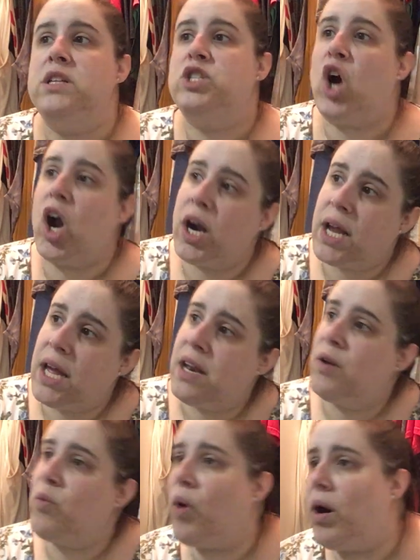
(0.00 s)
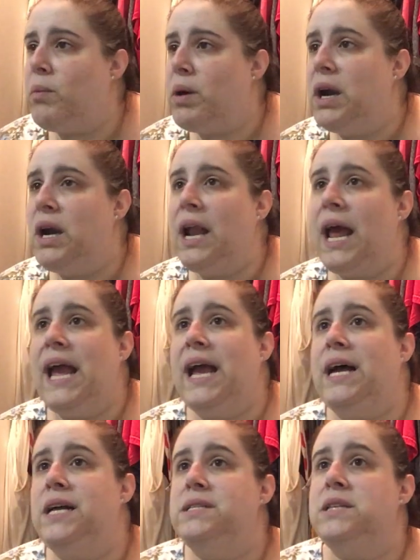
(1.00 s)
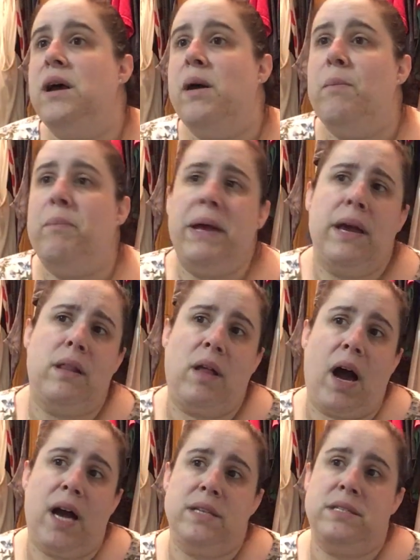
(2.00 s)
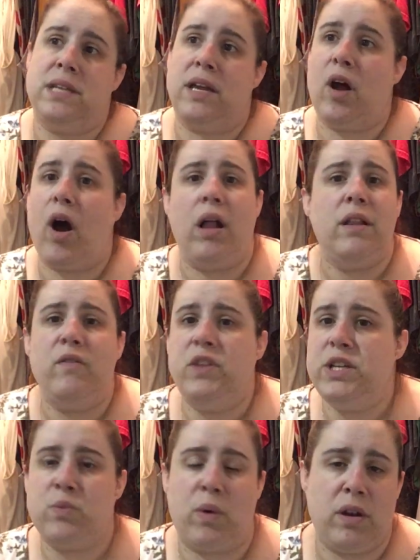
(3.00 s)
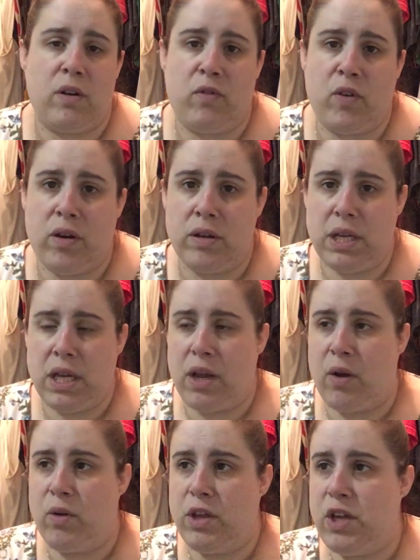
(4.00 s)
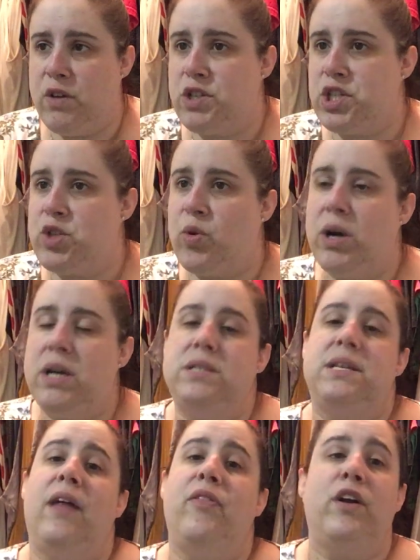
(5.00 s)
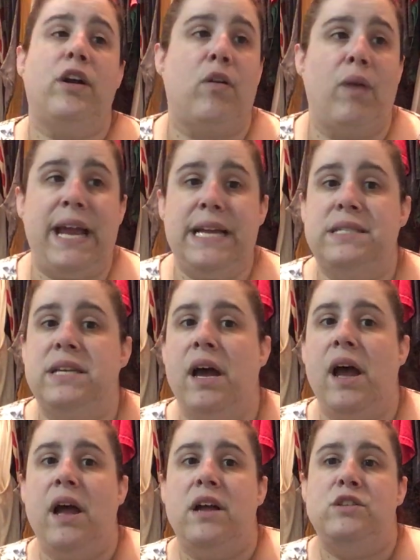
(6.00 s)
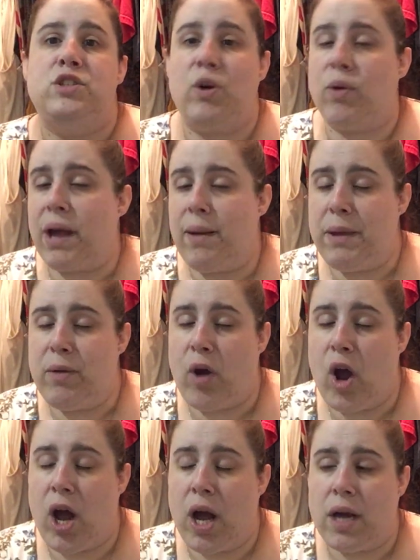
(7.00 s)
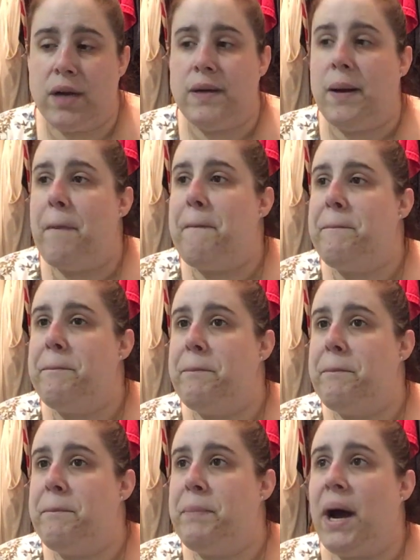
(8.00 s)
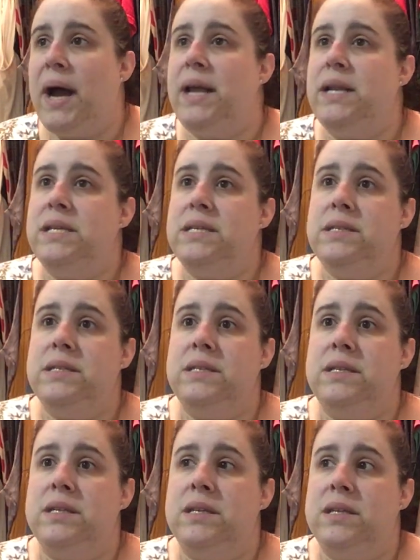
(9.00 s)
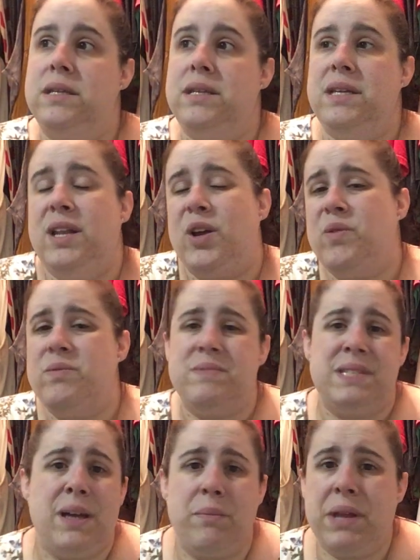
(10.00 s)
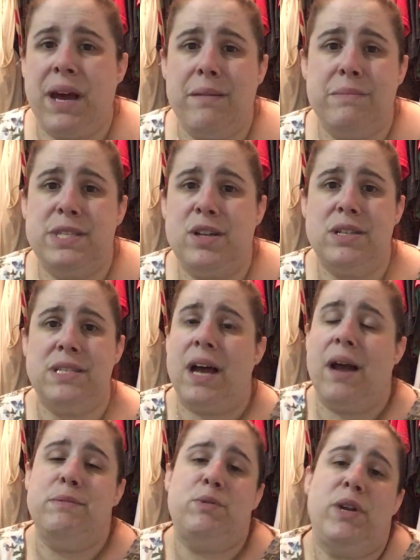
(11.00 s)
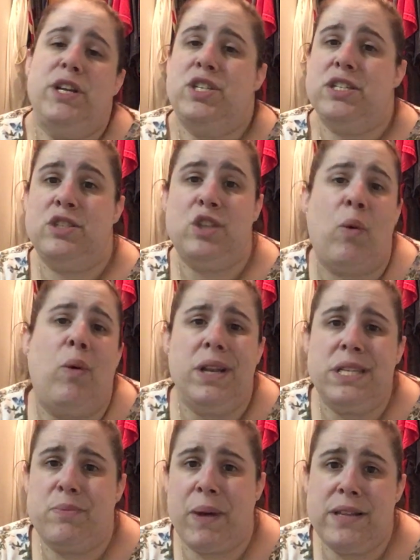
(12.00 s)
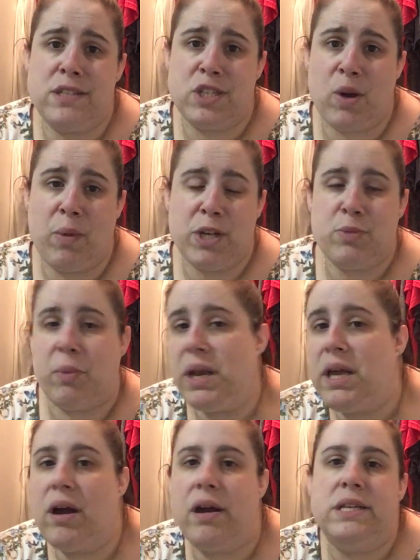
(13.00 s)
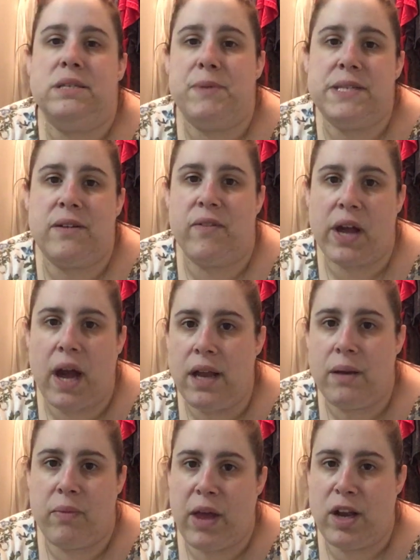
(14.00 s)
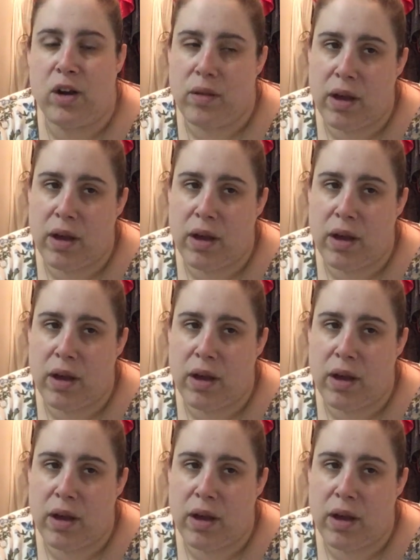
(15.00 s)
Target and Walmart and Big Lots and all of these wonderful, huge stores, and they're great. Don't get me wrong. But, sometimes there's times where you just don't want to spend so much money on a specific item that you're